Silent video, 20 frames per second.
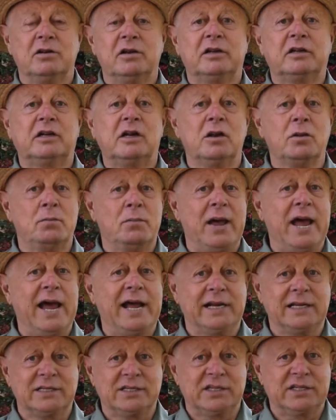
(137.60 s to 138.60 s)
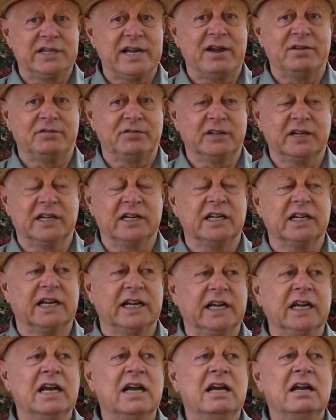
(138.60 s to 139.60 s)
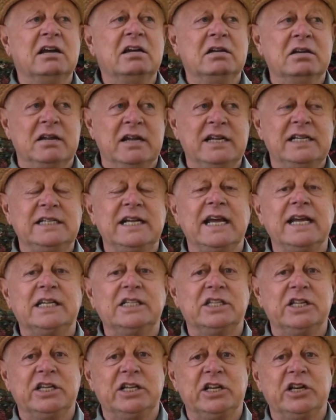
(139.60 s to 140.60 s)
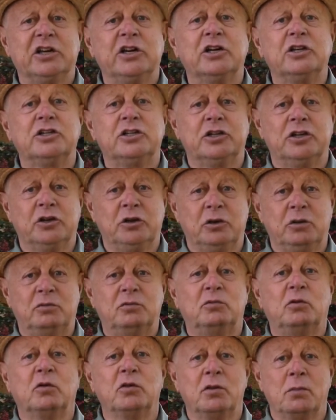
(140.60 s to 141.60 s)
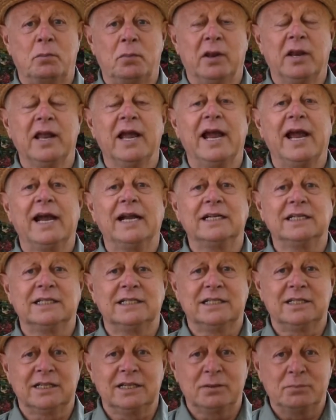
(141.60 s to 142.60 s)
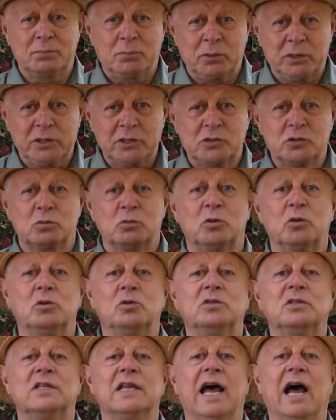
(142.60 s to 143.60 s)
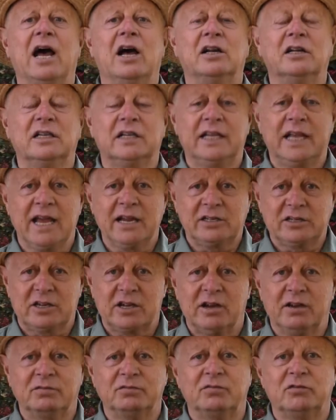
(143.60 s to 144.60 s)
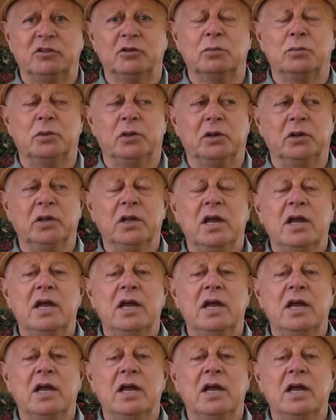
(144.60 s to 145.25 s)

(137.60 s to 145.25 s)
Clematis definitely. It takes a year or two for the plant to put its roots out, get comfortable.